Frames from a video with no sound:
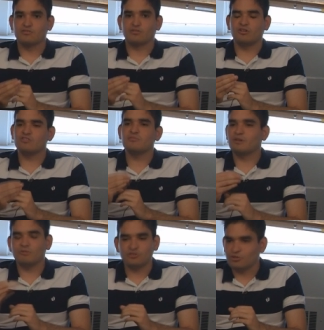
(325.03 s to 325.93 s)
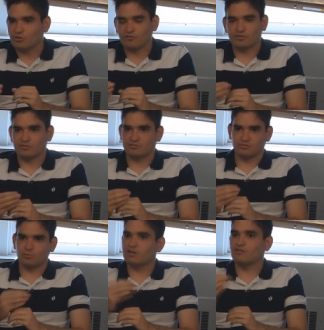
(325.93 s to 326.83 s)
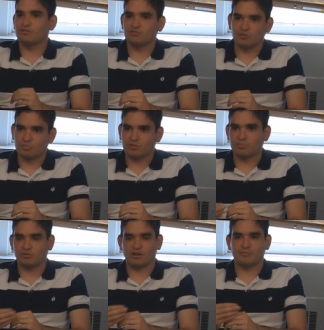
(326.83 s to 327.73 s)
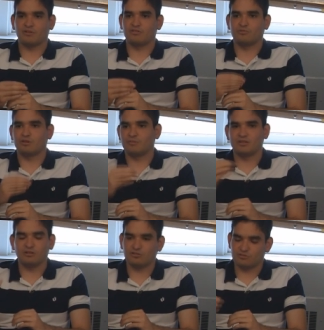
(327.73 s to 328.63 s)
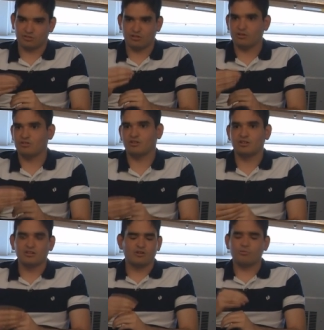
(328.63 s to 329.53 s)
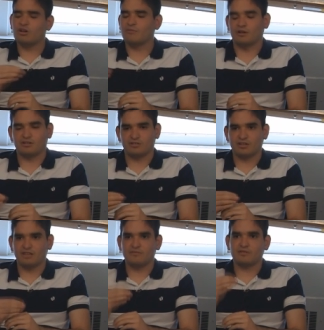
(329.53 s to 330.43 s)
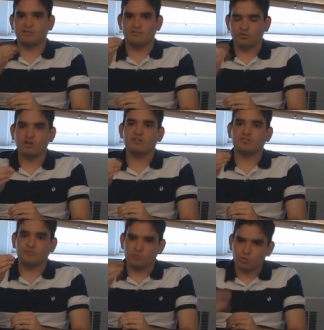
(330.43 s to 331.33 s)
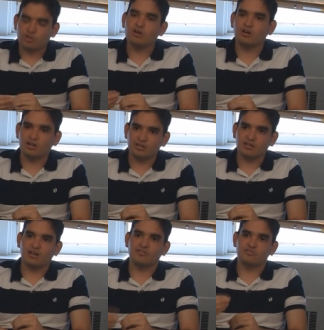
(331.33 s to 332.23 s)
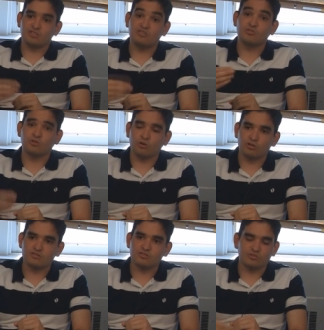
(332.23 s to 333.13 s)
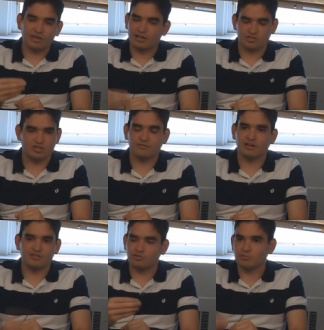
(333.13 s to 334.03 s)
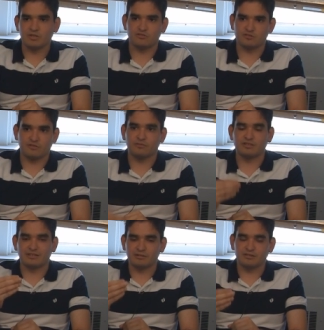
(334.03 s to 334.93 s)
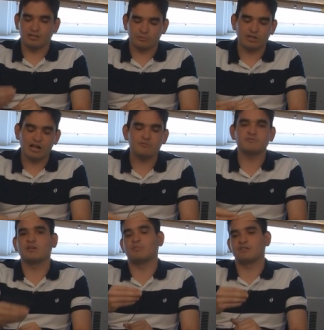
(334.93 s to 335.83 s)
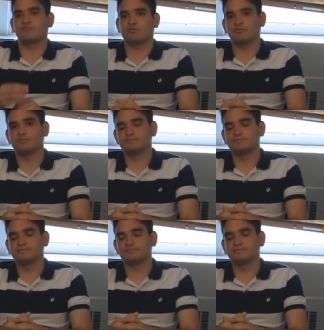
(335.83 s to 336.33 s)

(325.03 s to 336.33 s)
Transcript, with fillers: So it doesn't matter what you do. If you, you want to go into computer programming, or you want to be a doctor, a lawyer, whatever. If you are, if you work hard and you set your goals, you can achieve it, and you'll be successful. And there, there will always be a place for you.